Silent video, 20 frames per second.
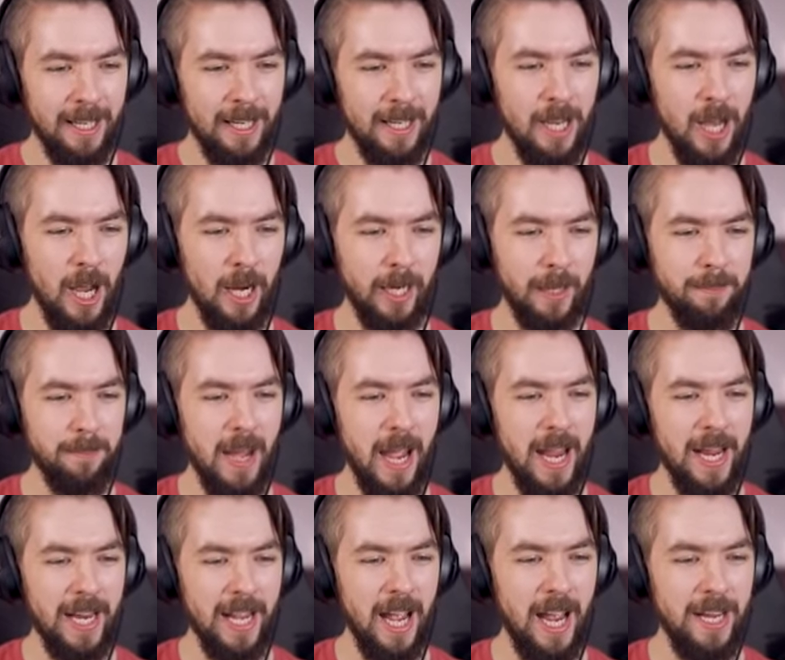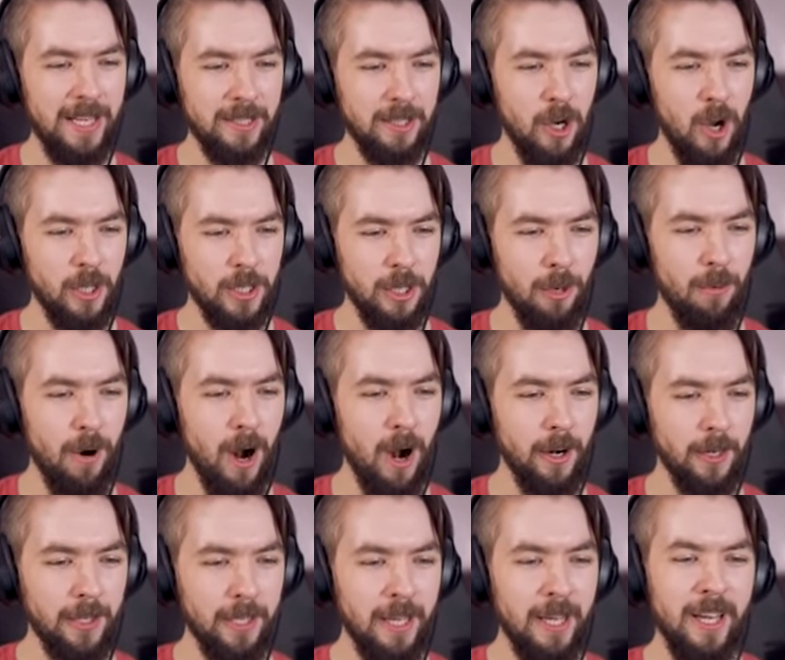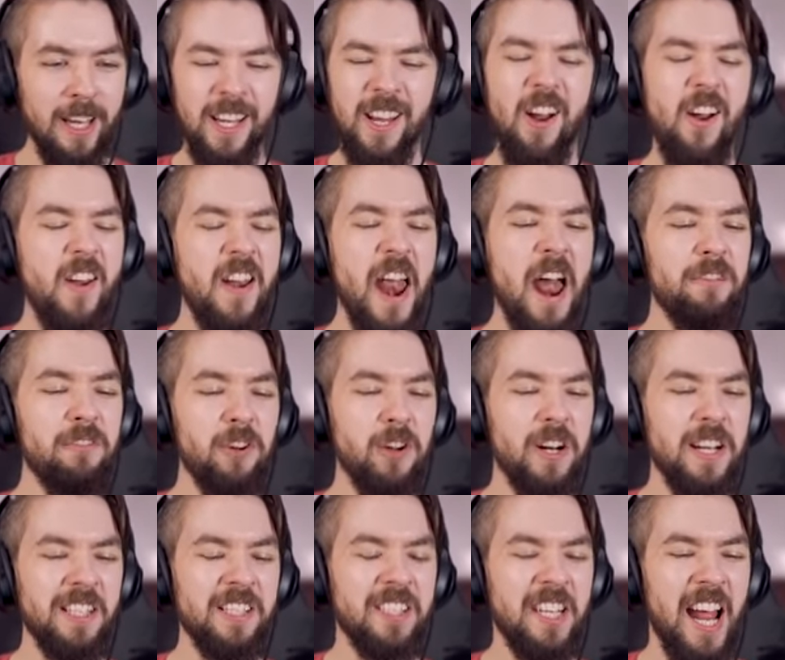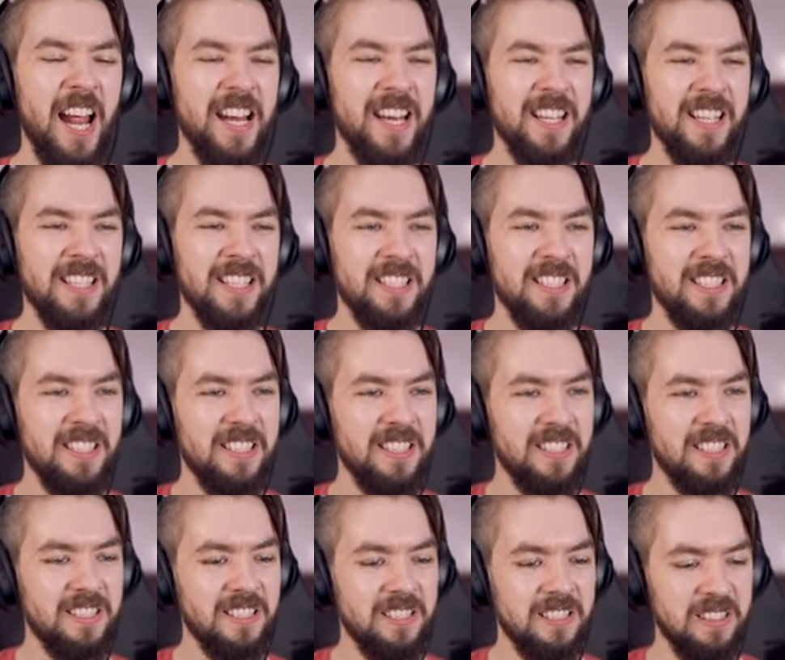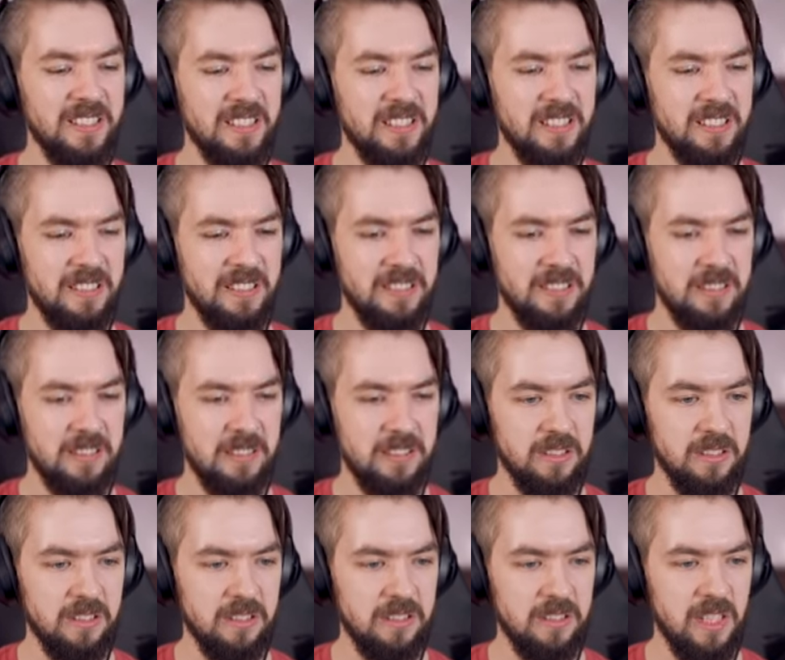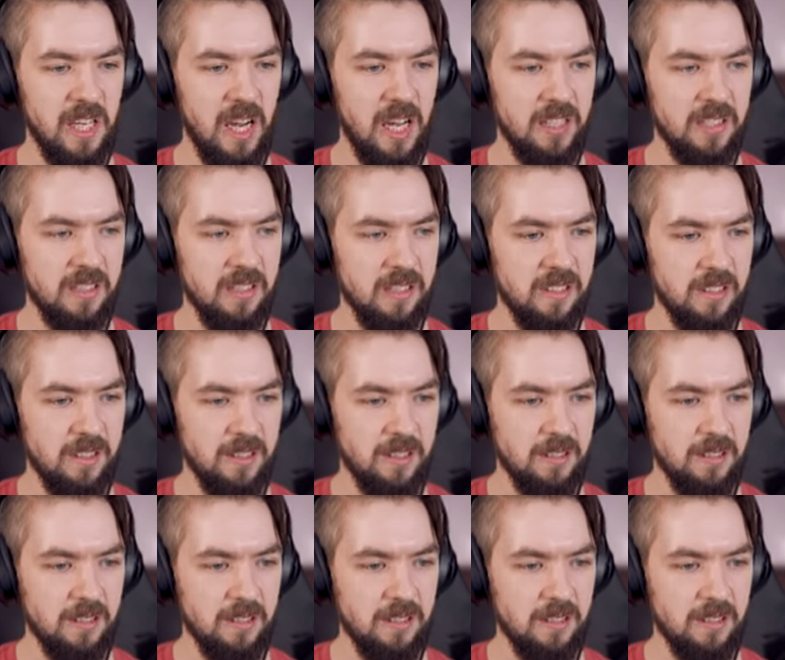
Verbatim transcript: Look at my guys go to work. You're never going to stand a chance.